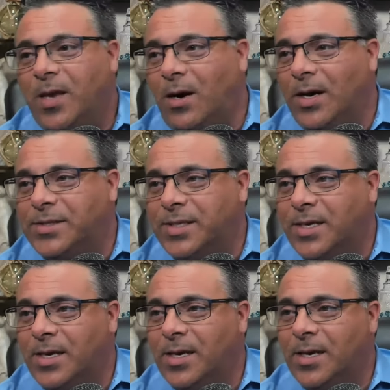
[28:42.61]
All right,
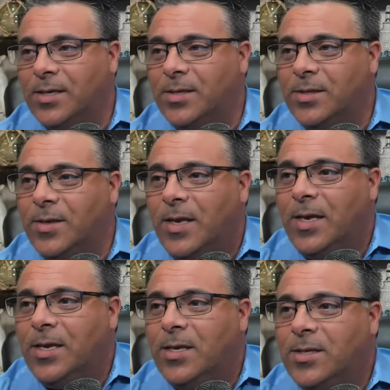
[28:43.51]
uh,
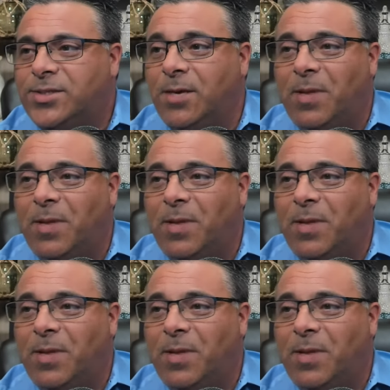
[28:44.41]
C.